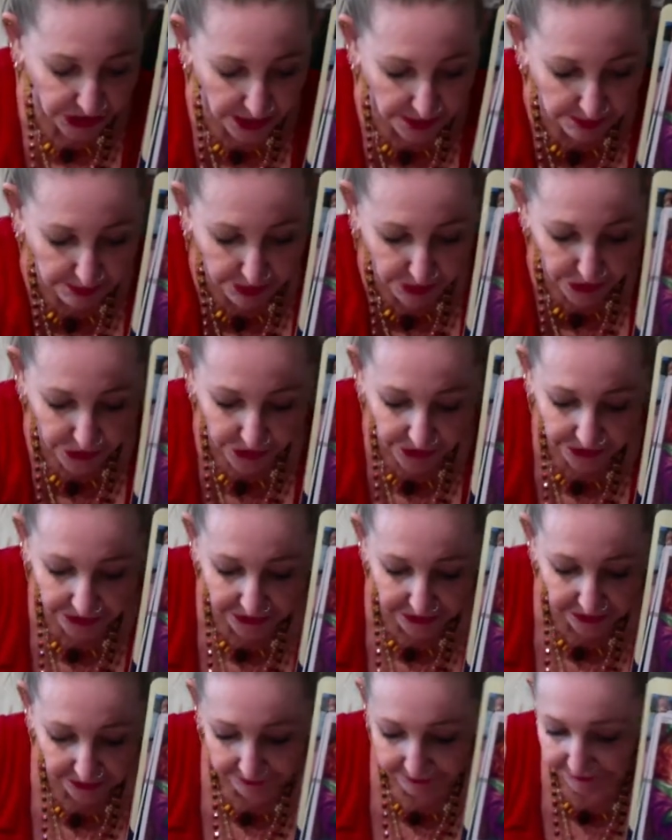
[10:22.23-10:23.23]
to birth
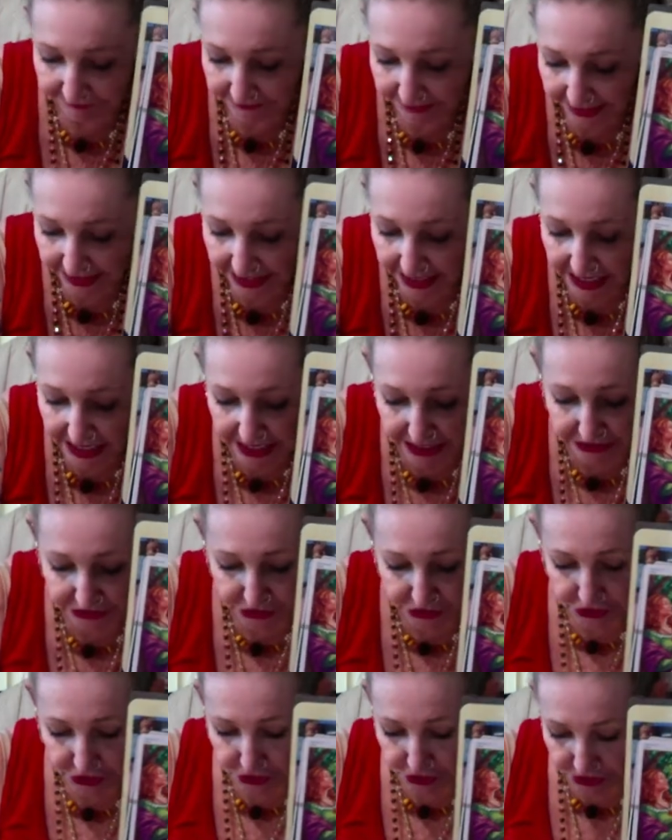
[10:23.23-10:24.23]
a
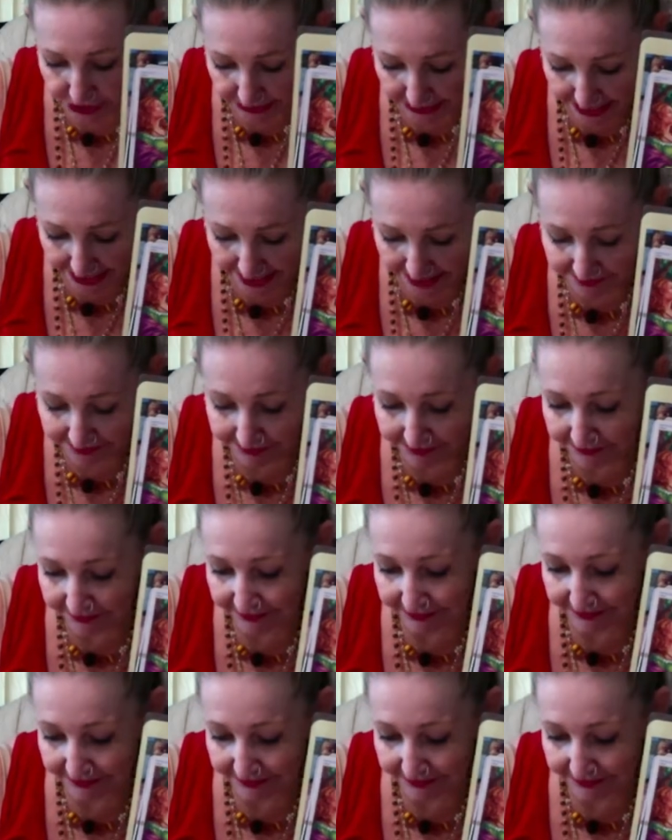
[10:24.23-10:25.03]
new life.